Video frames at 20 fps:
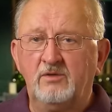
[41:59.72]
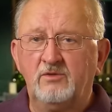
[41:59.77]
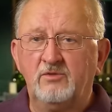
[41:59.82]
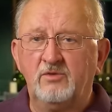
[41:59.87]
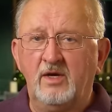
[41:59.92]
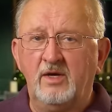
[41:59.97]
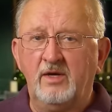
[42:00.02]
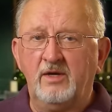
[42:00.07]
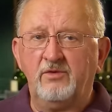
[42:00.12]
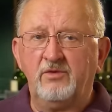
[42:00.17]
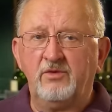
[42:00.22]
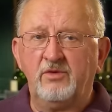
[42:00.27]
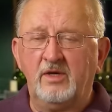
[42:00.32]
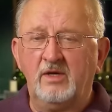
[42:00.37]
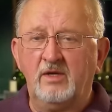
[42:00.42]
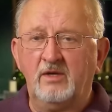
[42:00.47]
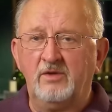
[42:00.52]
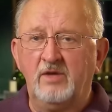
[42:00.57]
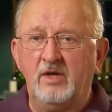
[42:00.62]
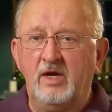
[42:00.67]
to try and
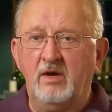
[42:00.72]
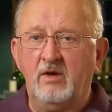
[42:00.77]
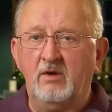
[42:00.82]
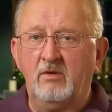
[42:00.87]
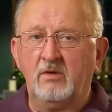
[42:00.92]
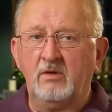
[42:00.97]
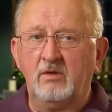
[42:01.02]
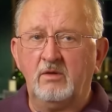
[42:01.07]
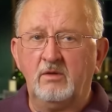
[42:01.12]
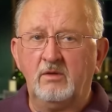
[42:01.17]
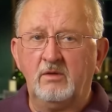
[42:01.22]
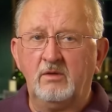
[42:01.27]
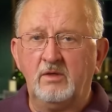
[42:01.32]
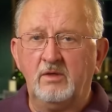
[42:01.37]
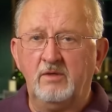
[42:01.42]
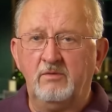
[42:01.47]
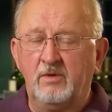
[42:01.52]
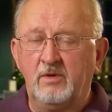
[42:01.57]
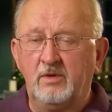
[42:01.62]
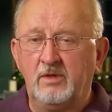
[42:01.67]
settle down and
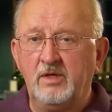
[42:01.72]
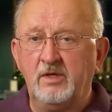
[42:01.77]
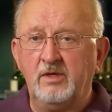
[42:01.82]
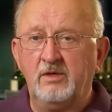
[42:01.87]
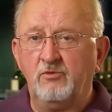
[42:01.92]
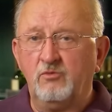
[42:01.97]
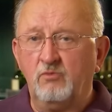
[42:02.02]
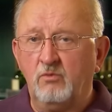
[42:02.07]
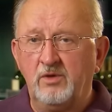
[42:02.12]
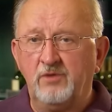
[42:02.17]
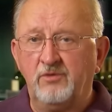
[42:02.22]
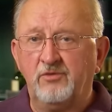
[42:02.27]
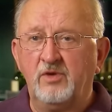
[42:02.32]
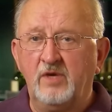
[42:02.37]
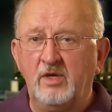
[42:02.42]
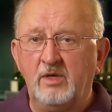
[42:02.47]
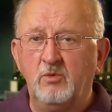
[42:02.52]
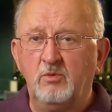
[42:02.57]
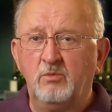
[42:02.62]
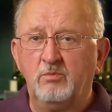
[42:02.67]
give our kids one
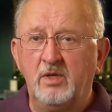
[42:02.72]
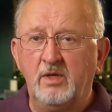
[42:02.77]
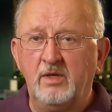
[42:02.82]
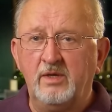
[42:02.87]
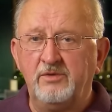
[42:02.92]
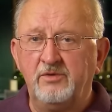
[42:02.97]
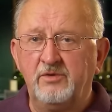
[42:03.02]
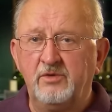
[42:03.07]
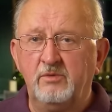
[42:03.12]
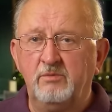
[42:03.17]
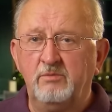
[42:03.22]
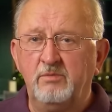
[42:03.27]
stable place to